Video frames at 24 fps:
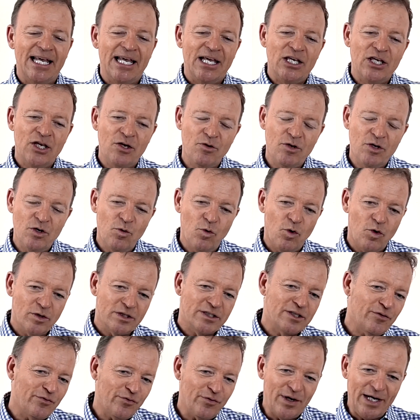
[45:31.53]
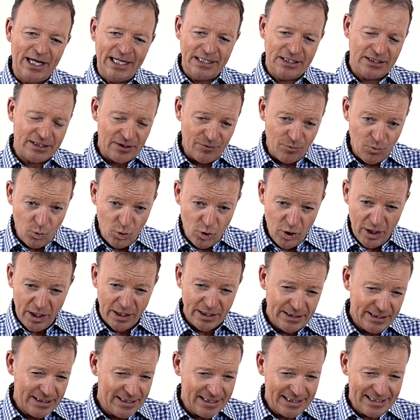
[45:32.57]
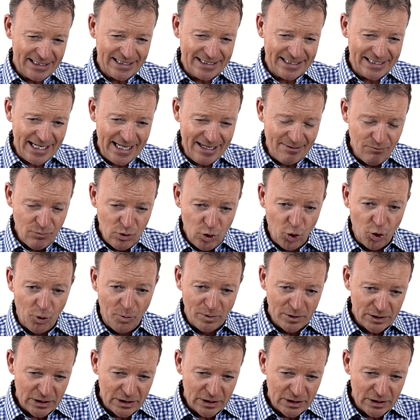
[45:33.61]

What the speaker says: You ought to find some words that seem normal